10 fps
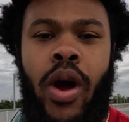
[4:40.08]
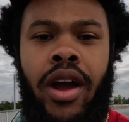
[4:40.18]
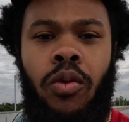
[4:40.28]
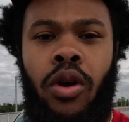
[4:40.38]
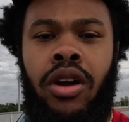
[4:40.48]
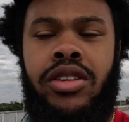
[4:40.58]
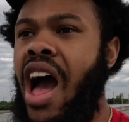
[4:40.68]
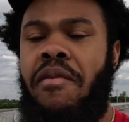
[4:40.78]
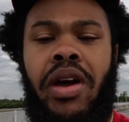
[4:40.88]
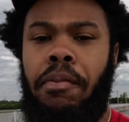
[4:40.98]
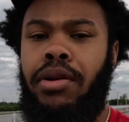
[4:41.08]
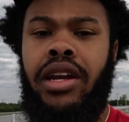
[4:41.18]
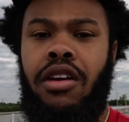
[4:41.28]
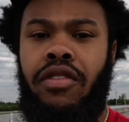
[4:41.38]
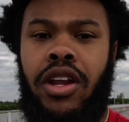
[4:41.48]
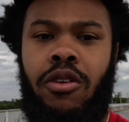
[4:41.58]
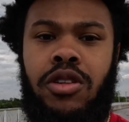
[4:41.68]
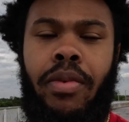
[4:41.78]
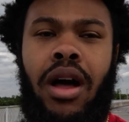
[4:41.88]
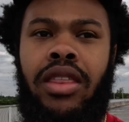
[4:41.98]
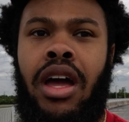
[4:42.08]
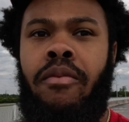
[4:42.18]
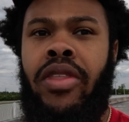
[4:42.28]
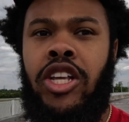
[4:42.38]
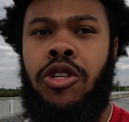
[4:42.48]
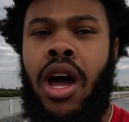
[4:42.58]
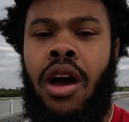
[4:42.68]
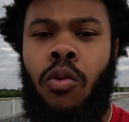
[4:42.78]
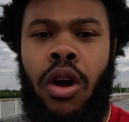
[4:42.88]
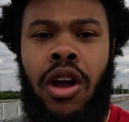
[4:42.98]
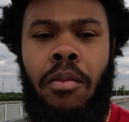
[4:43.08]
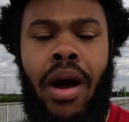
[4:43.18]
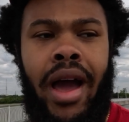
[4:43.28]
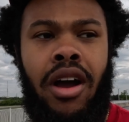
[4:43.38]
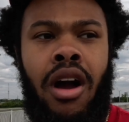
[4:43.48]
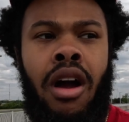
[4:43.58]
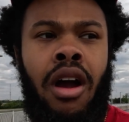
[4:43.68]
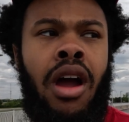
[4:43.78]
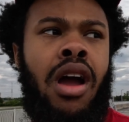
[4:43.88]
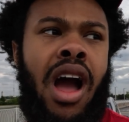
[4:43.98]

Wagon Works. I've made plenty of videos about them. They work on my car.